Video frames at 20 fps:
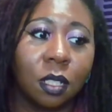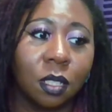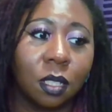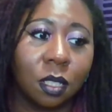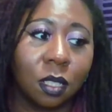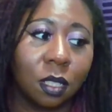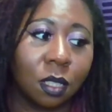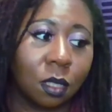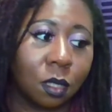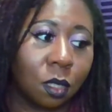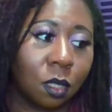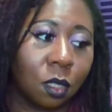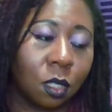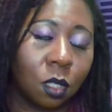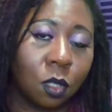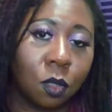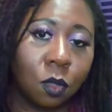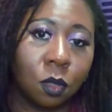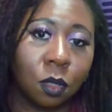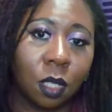they
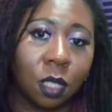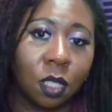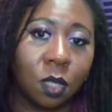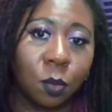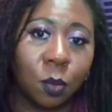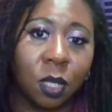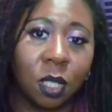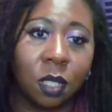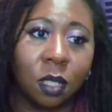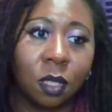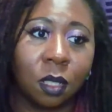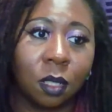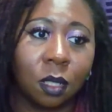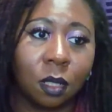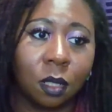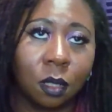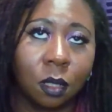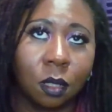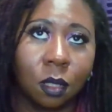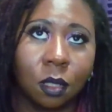spend
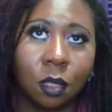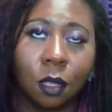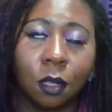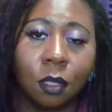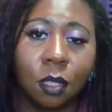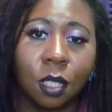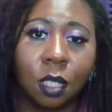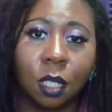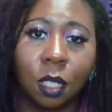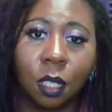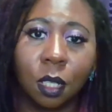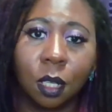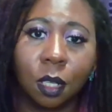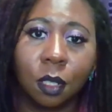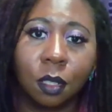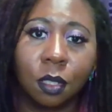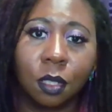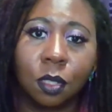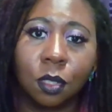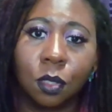13 years in
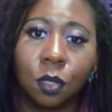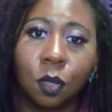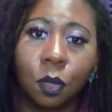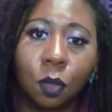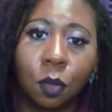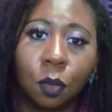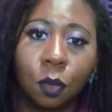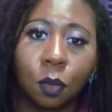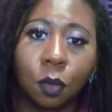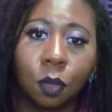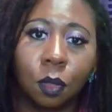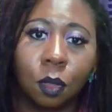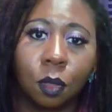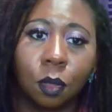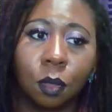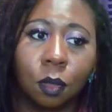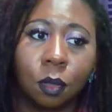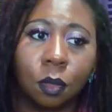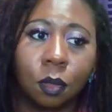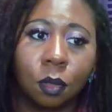school,
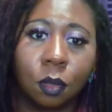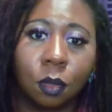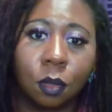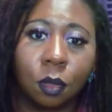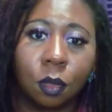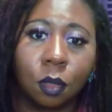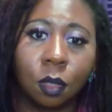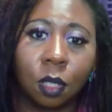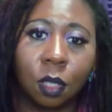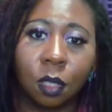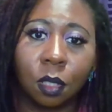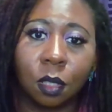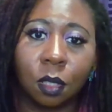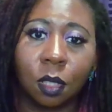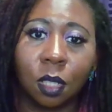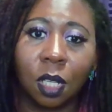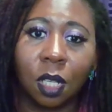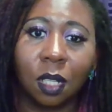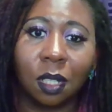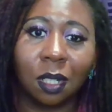like legally
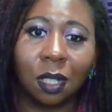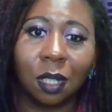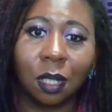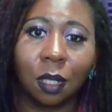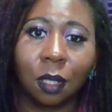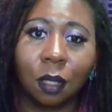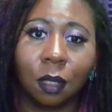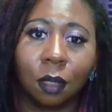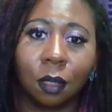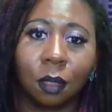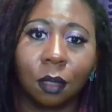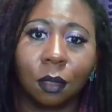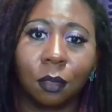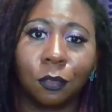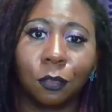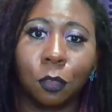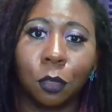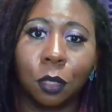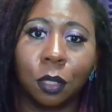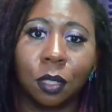forced to be
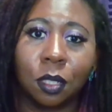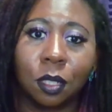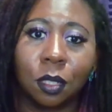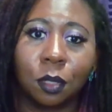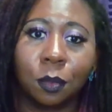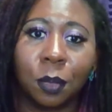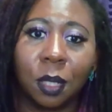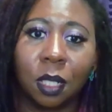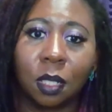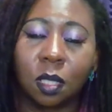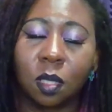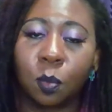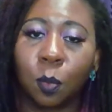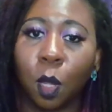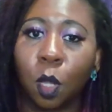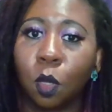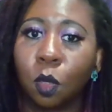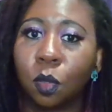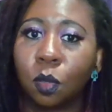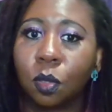exposed to
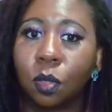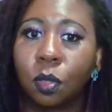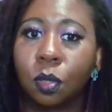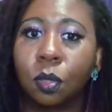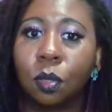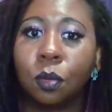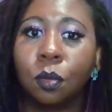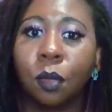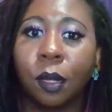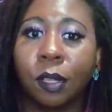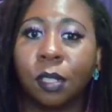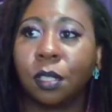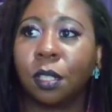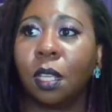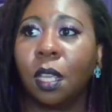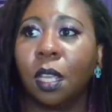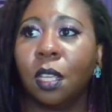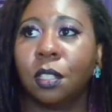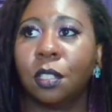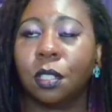education.
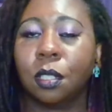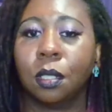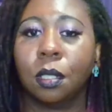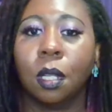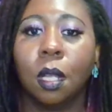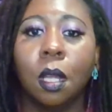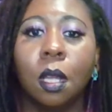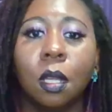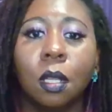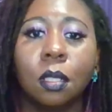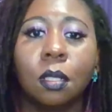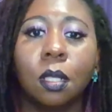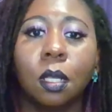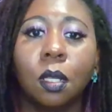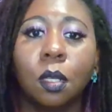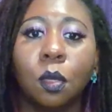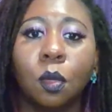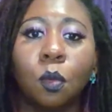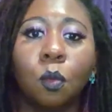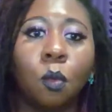So
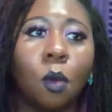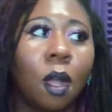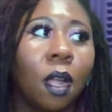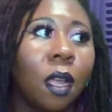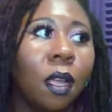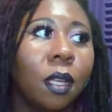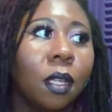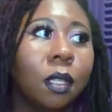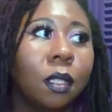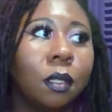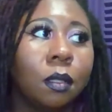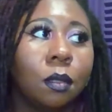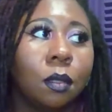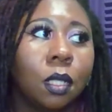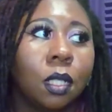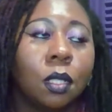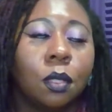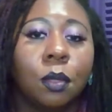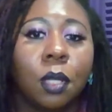why do we have a shortage of